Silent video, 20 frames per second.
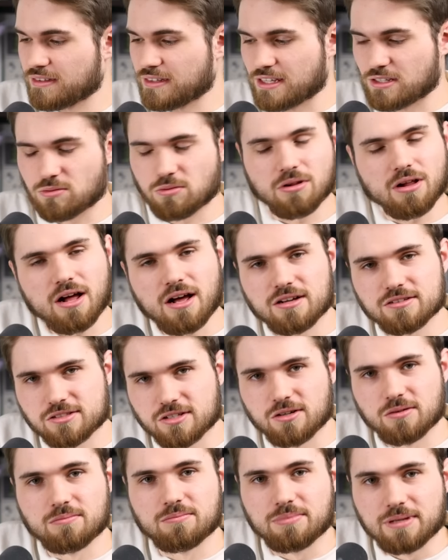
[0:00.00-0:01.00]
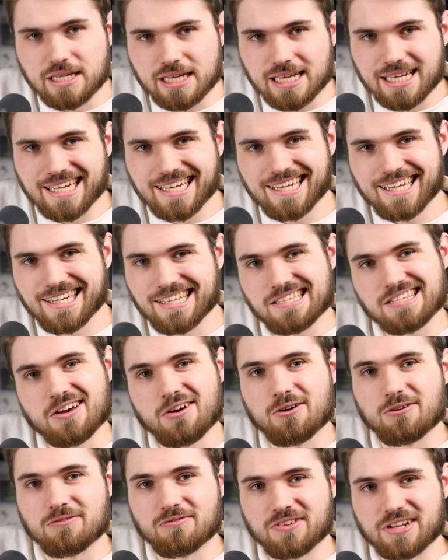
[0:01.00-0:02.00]
This will also be its
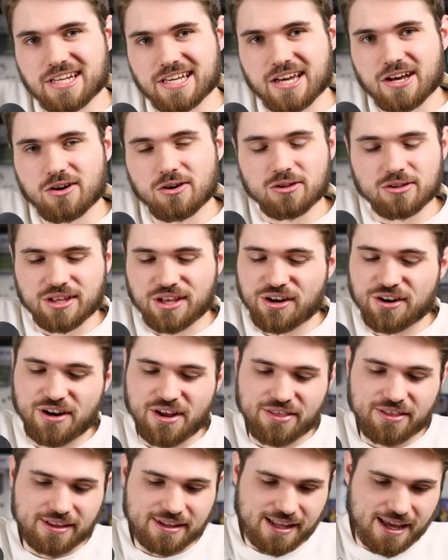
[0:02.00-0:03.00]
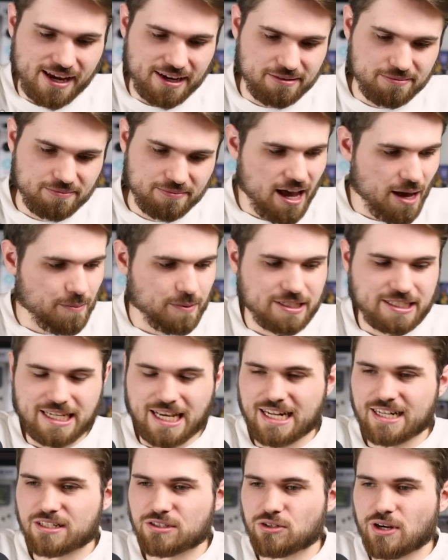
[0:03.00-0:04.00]
own video later down the line. I'm
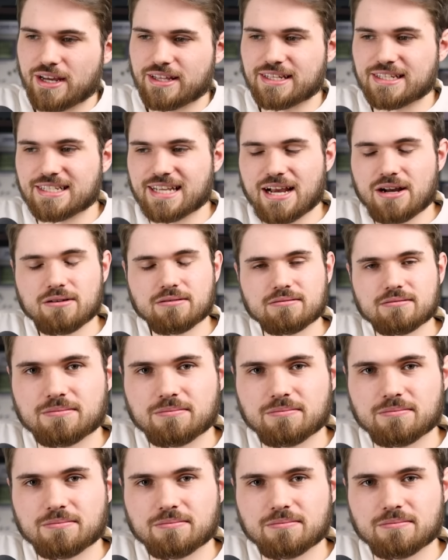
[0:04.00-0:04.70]
excited to try these out,